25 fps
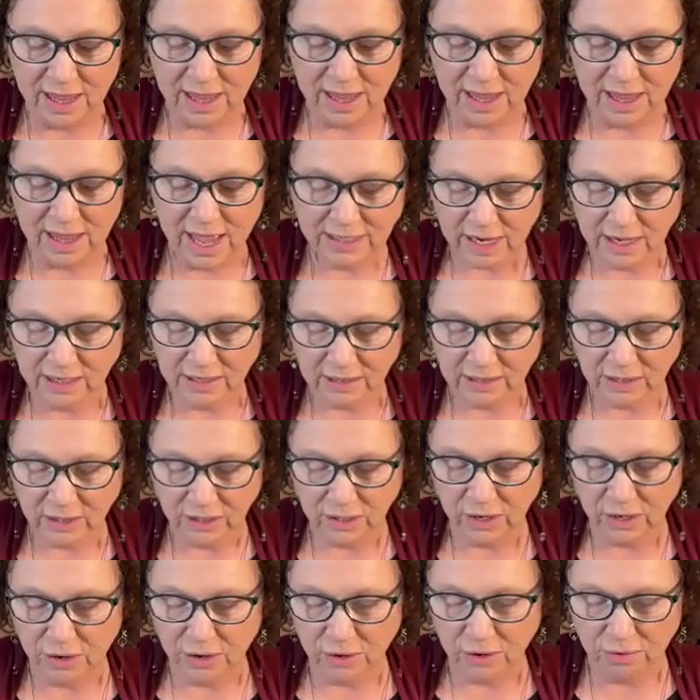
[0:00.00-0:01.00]
Let
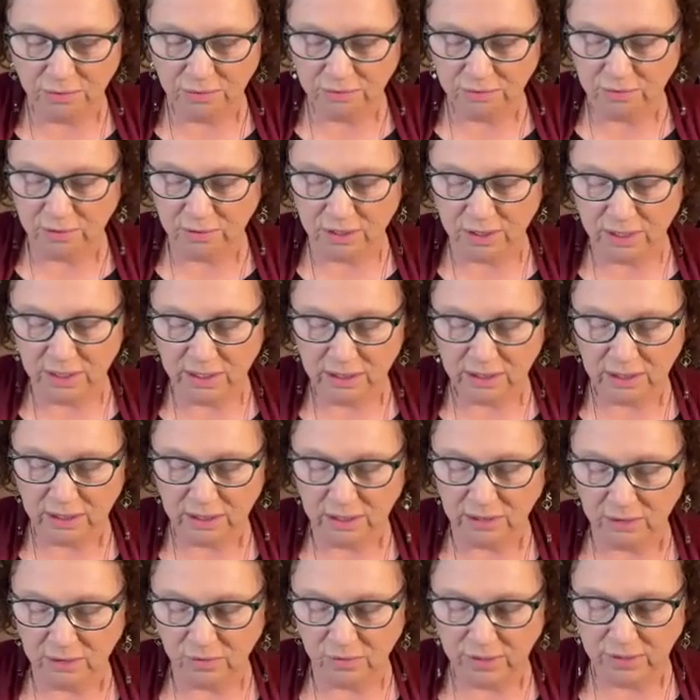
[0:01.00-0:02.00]
us go. This
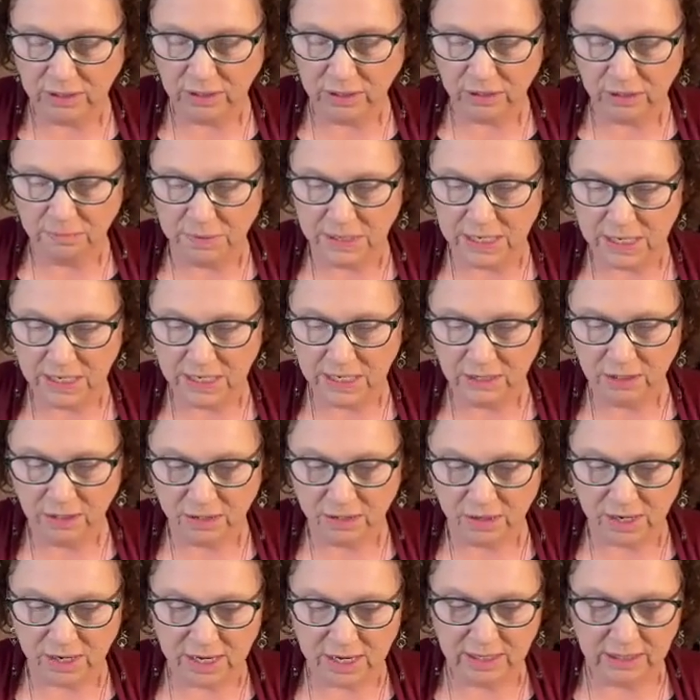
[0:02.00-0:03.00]
is going to be
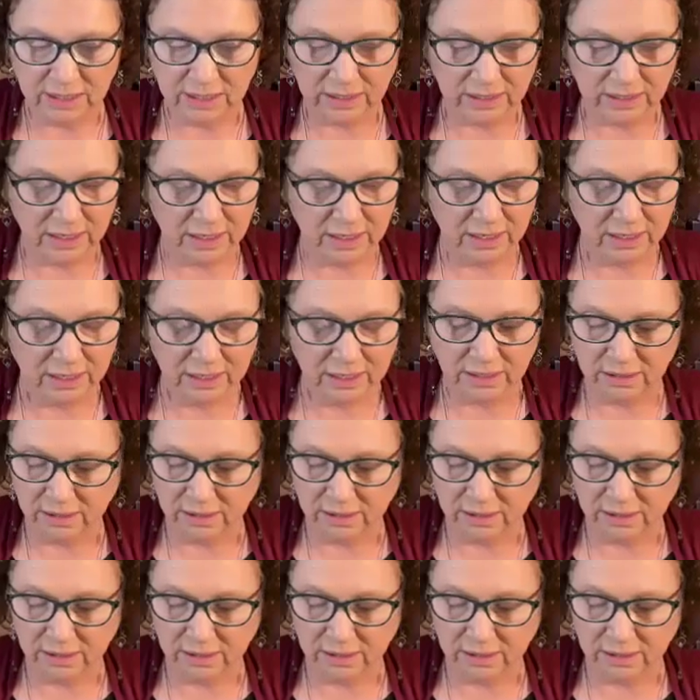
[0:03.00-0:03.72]
interesting.